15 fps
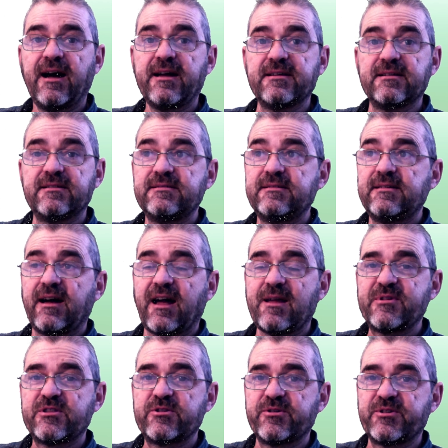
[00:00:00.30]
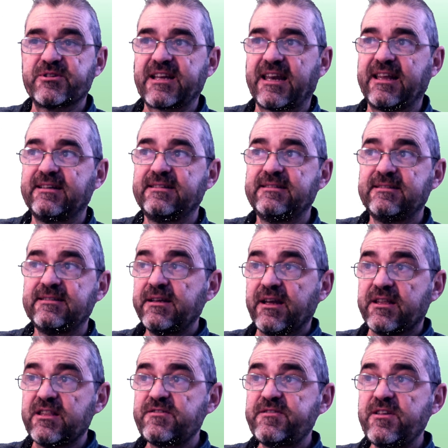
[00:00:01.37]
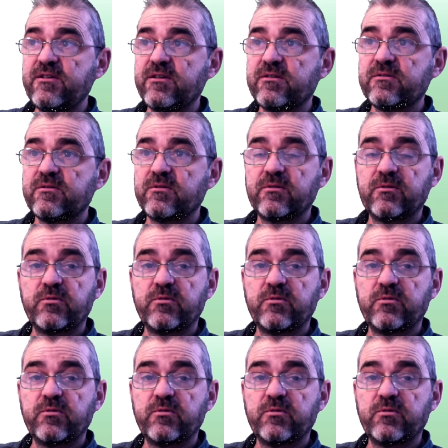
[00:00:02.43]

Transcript: Hi, I'm Antonio Sala. In this video,